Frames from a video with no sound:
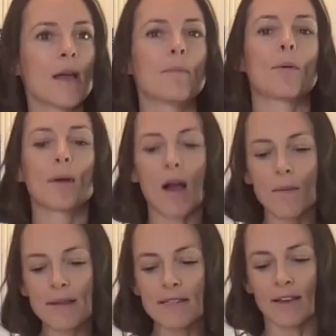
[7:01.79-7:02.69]
But we're
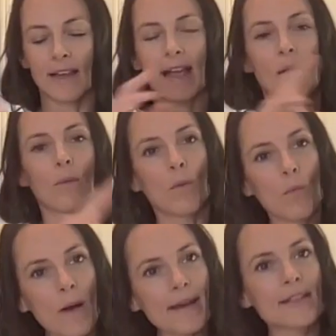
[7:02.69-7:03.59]
always looking at, well,
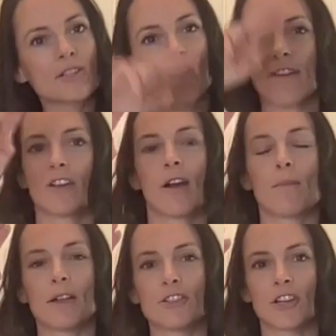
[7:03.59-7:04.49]
what is driving our
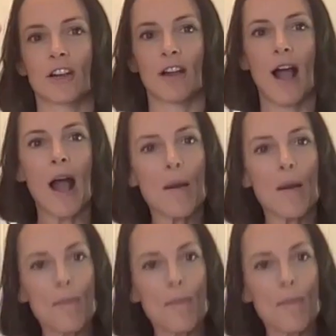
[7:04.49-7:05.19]
blood sugar up?